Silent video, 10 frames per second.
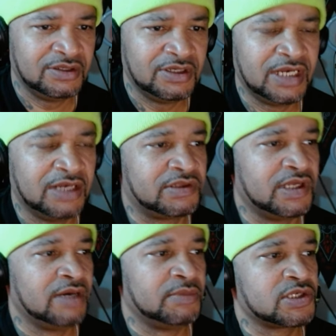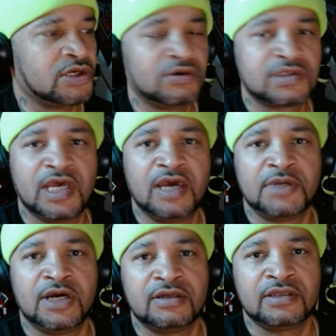Ah, uh, damn, this whole time,
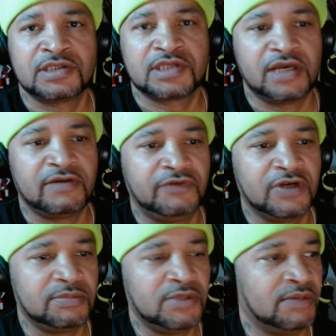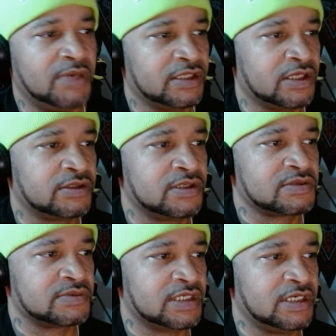y'all, this channel fucked me up. I thought this
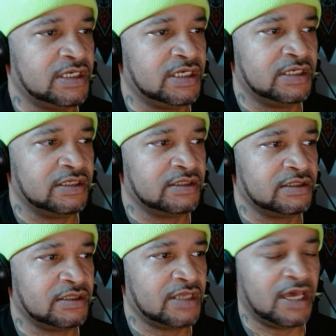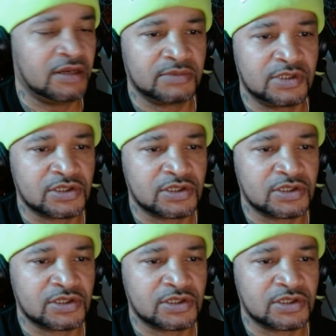was, uh, Adam this